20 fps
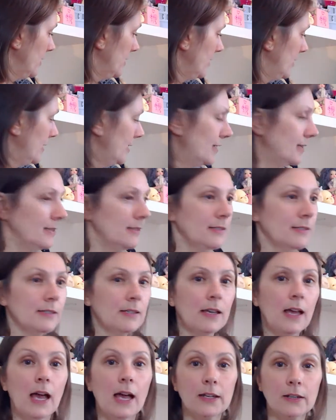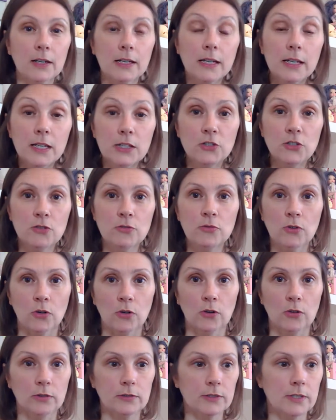is, and I kid you
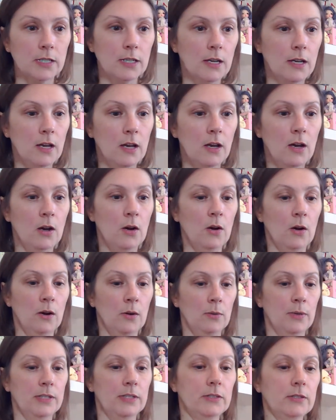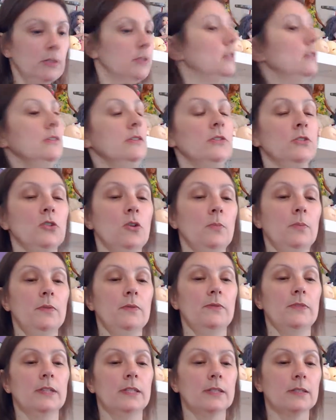not, we stood at the top
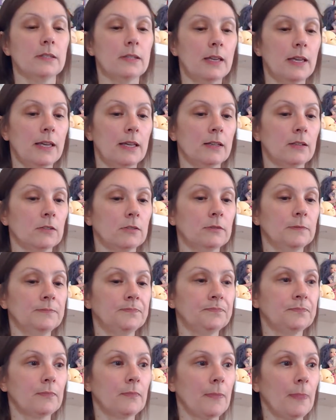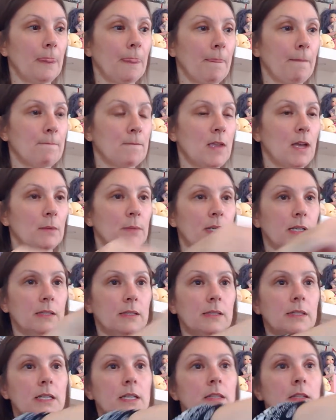of this hill and we could
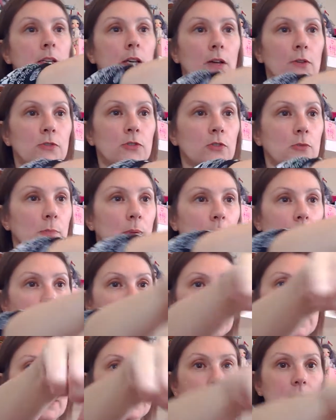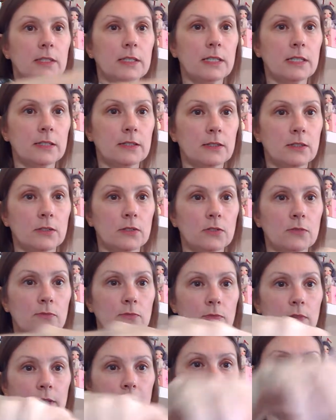see the coastal path in the distance
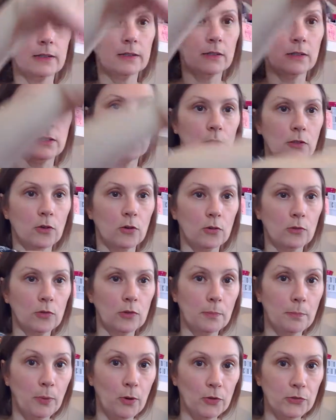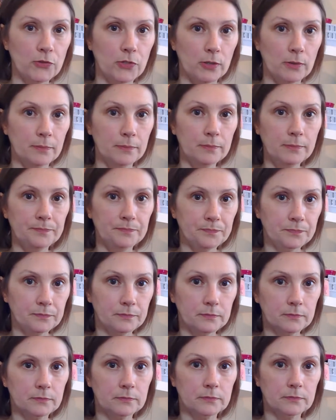running along the bottom
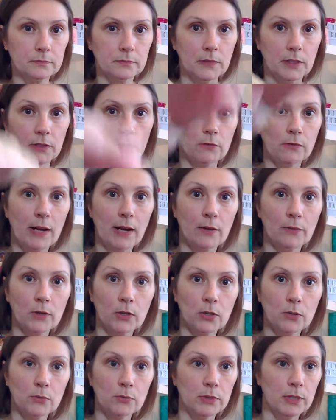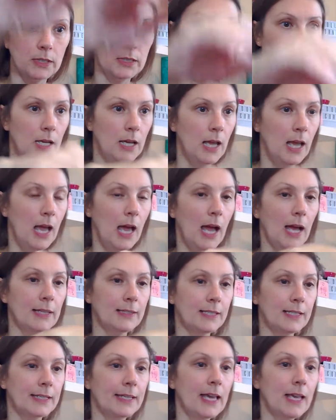and around the corner, and
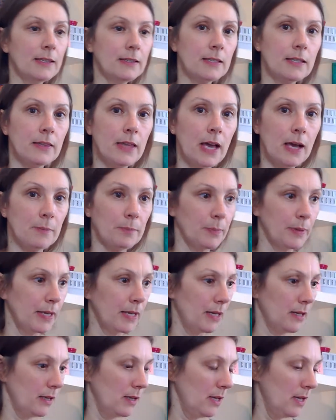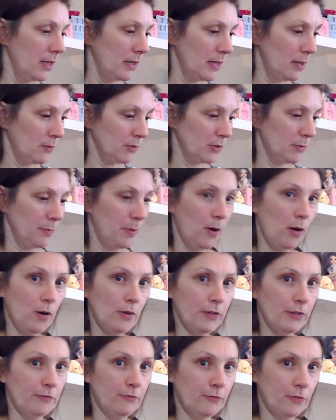to get to that bit there was a
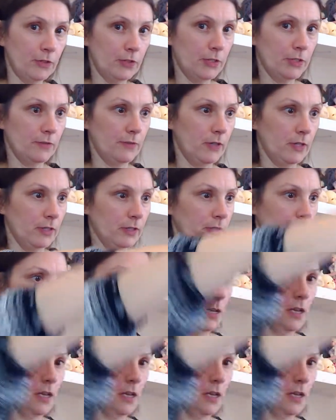path in front of us